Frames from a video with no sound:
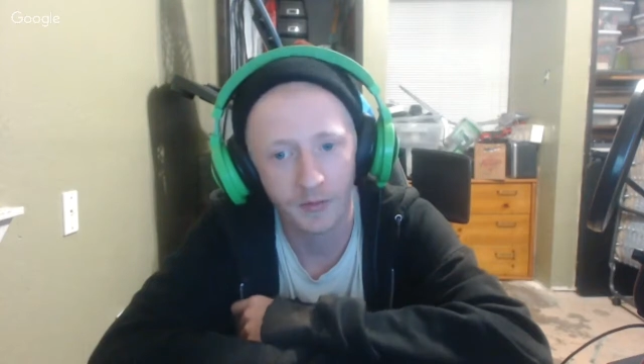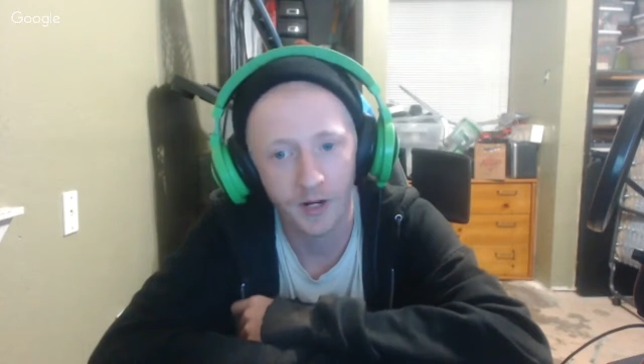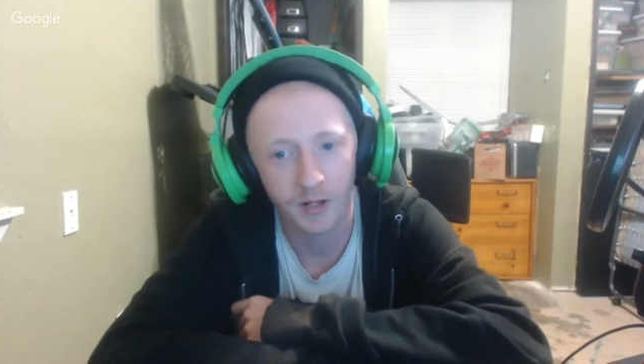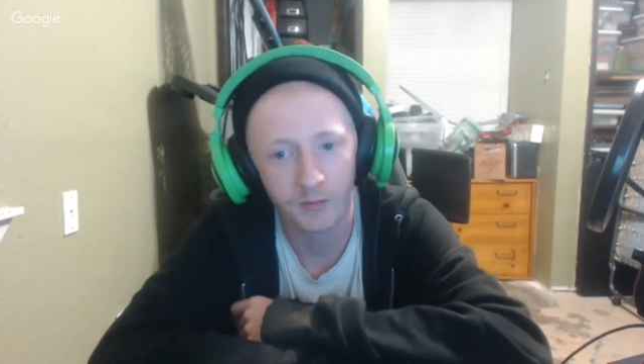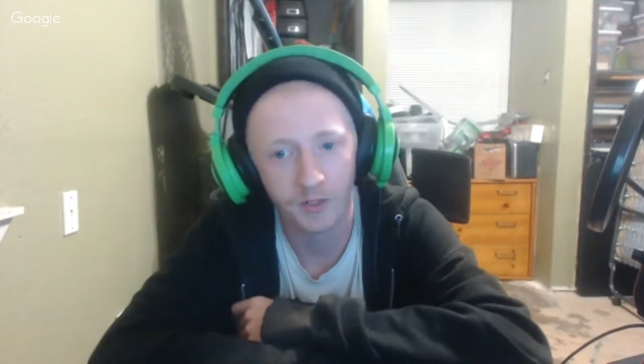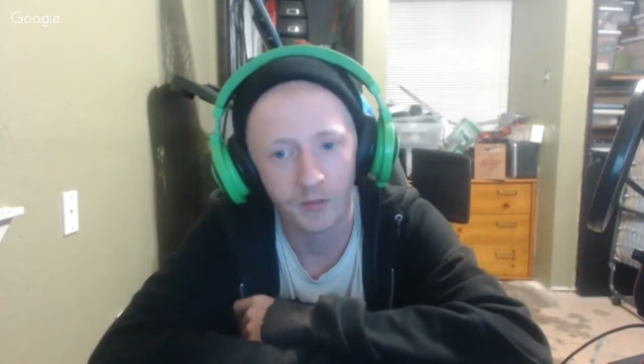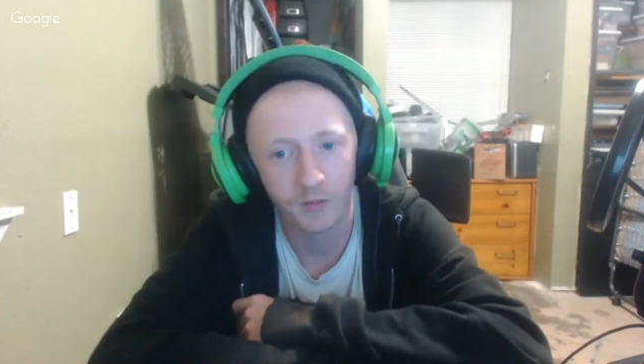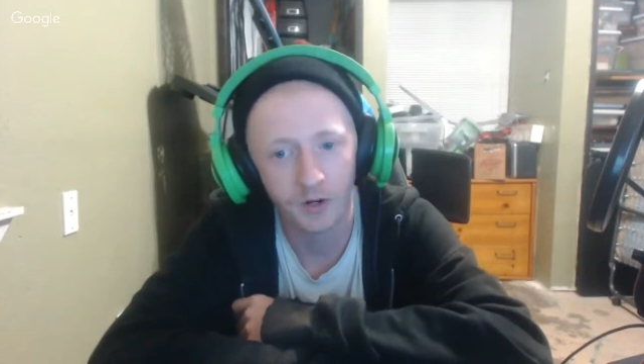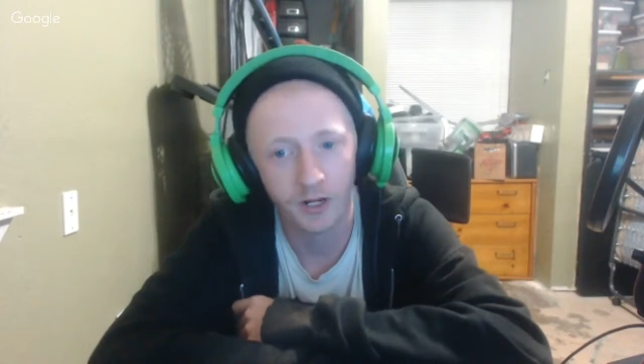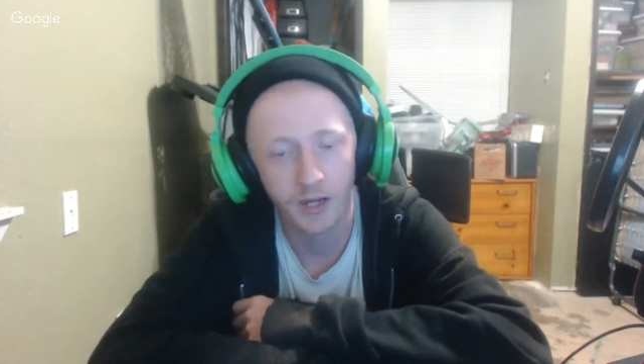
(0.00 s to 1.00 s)
Reddit, which
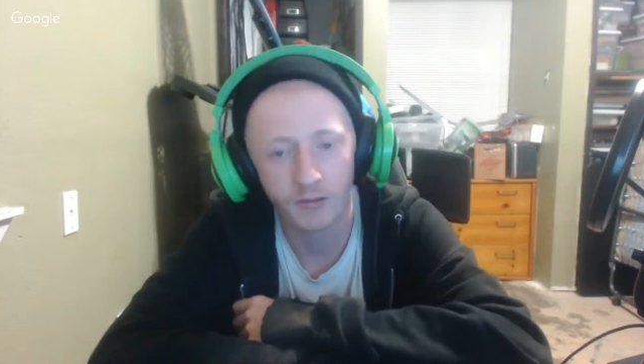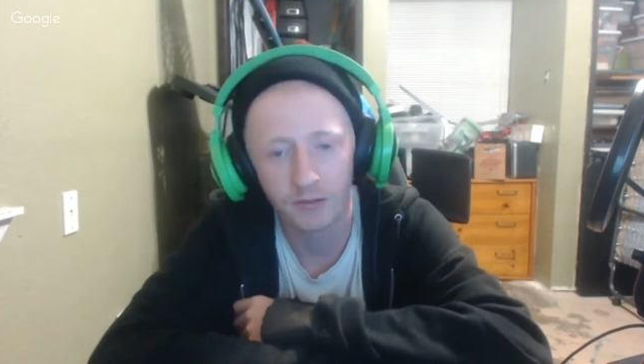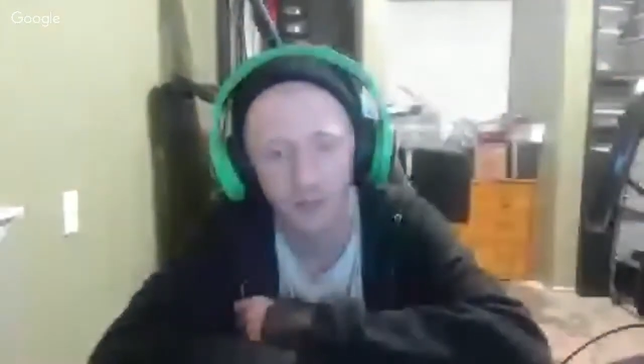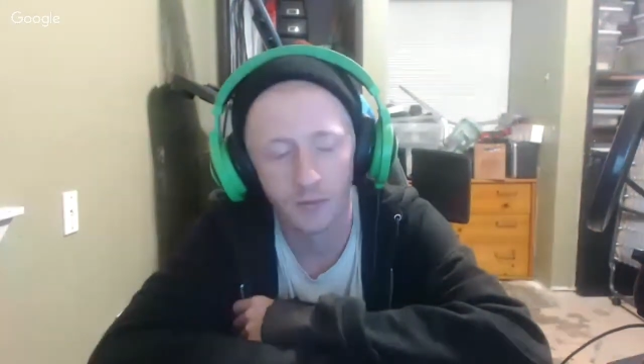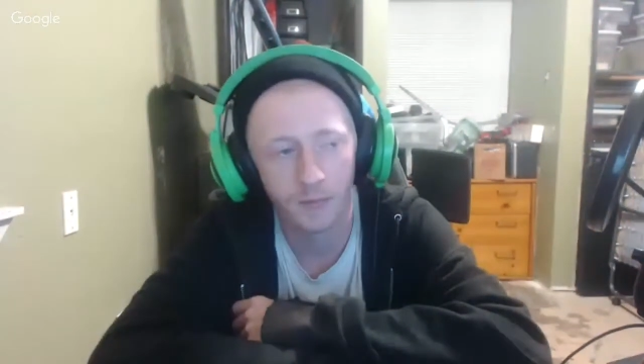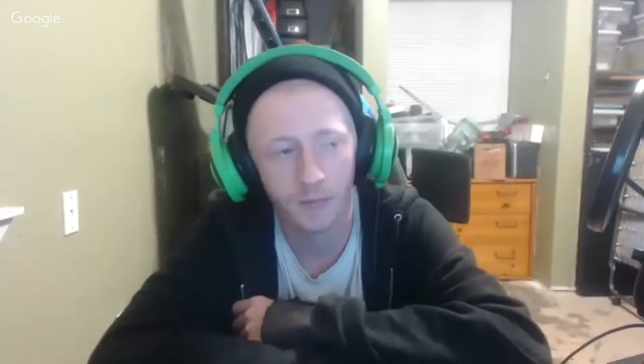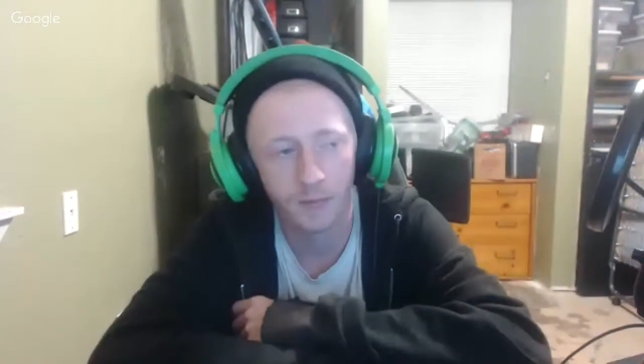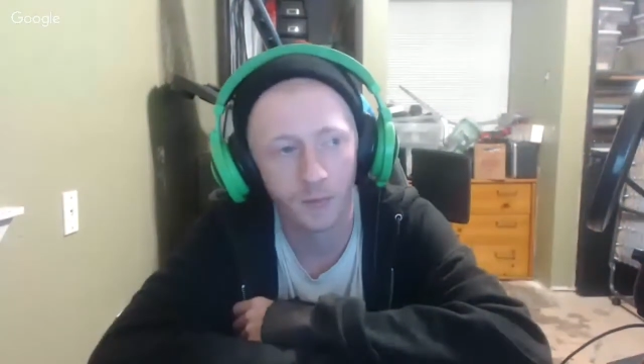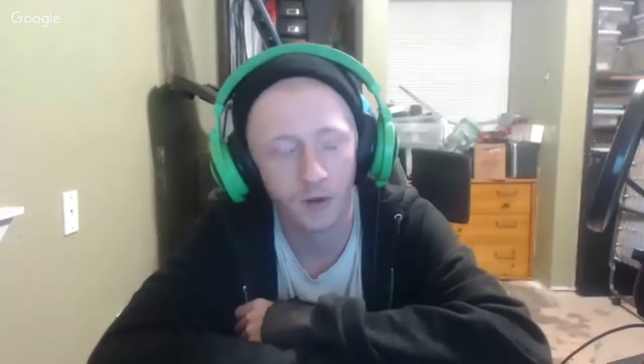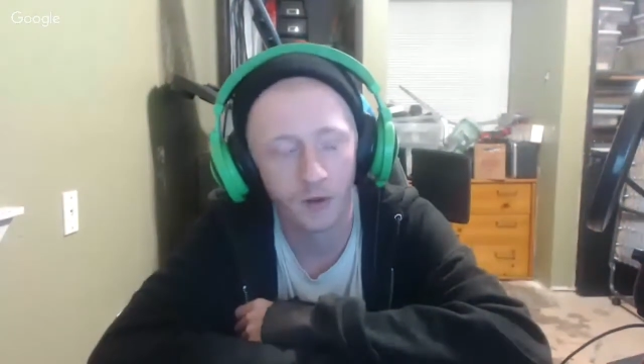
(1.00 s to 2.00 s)
is where I got some of the
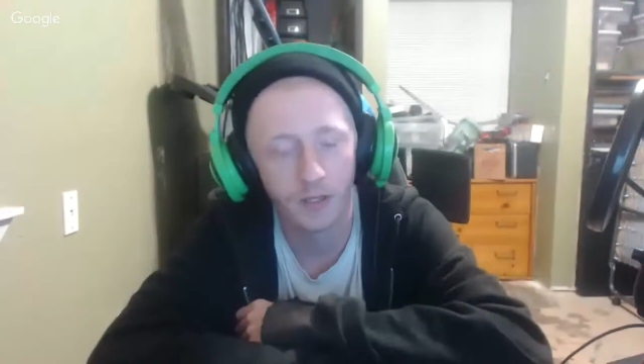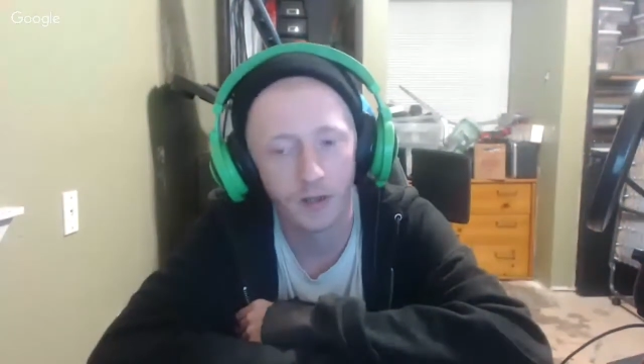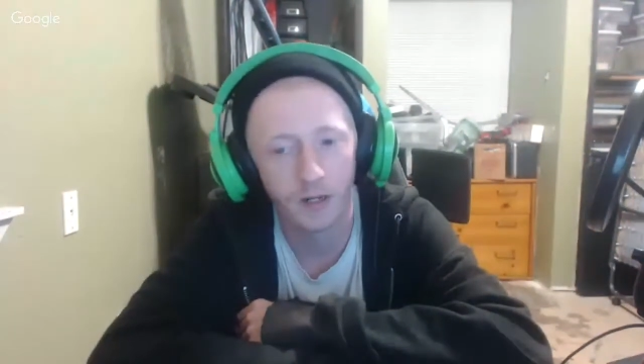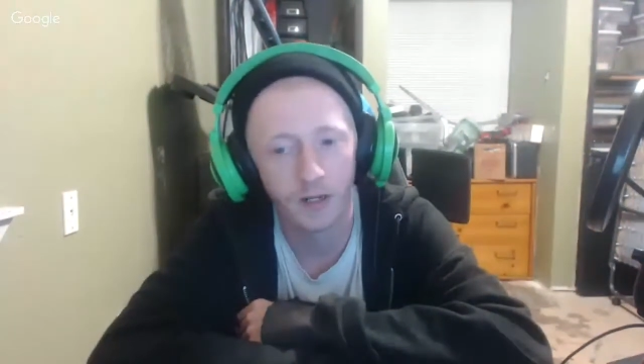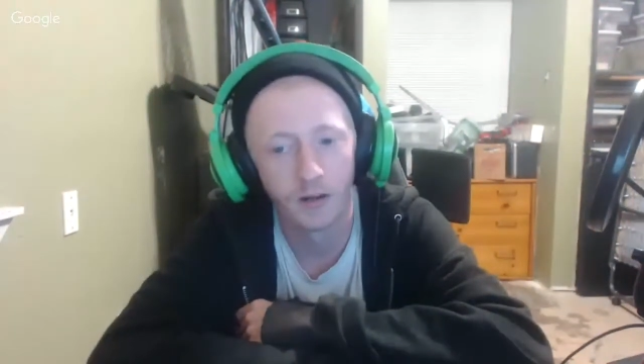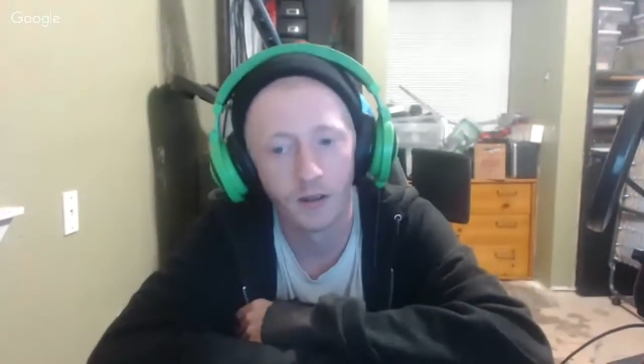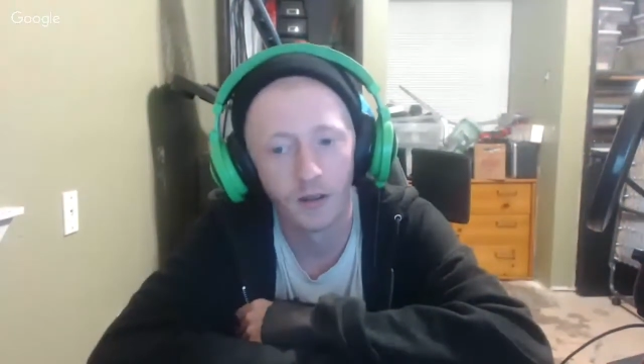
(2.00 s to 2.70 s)
people working on it.